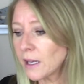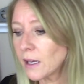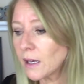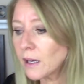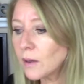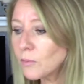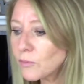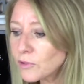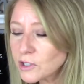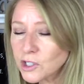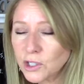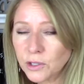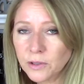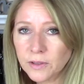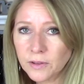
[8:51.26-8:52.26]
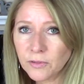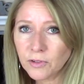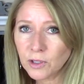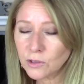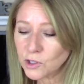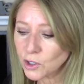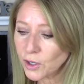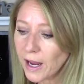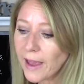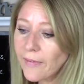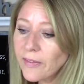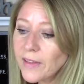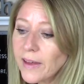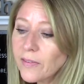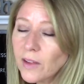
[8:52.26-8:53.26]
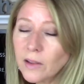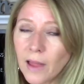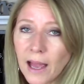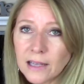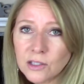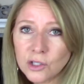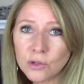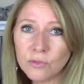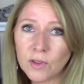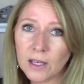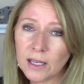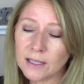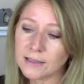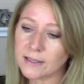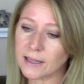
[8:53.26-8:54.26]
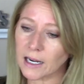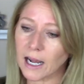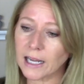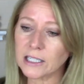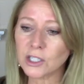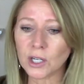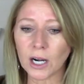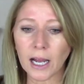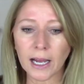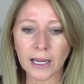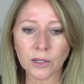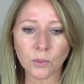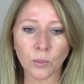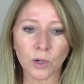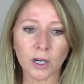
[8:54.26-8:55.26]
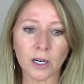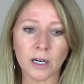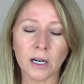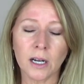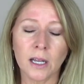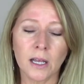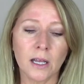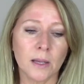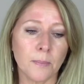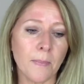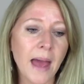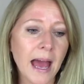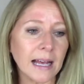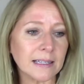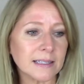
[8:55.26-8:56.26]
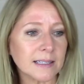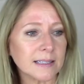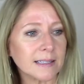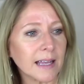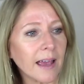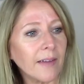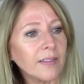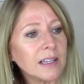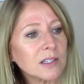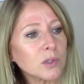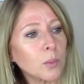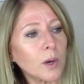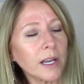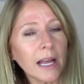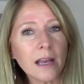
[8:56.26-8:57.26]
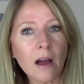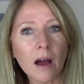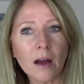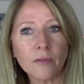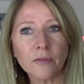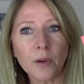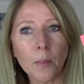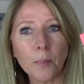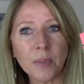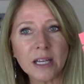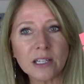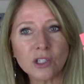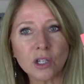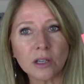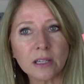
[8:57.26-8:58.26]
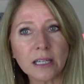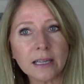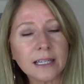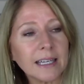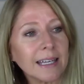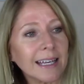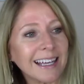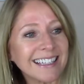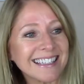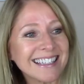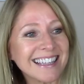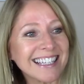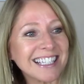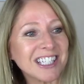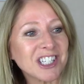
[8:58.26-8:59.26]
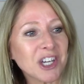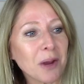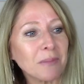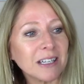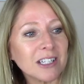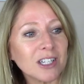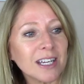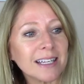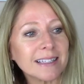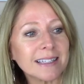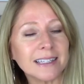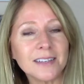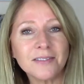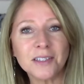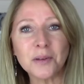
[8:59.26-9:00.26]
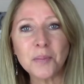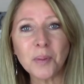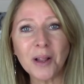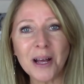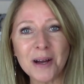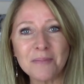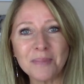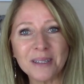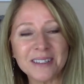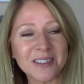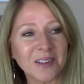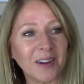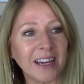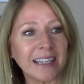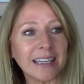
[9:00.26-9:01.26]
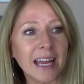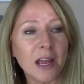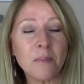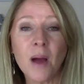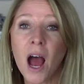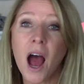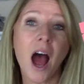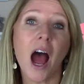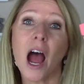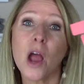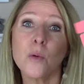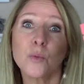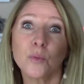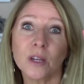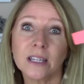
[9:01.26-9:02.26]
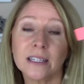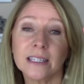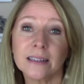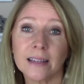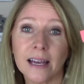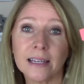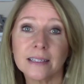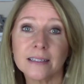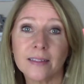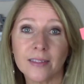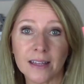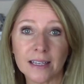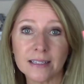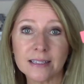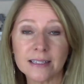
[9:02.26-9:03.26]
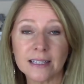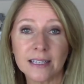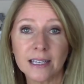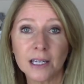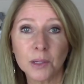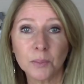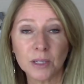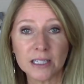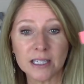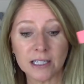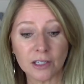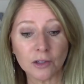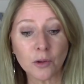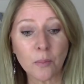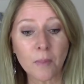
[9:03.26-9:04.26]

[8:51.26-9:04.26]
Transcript: um, for sure in the future. And then the last two things that I tried were masks. And this one I got from Peach and Lily. It's the Chubby Cheeks Lift and Plump. It's a great name. I really liked this particular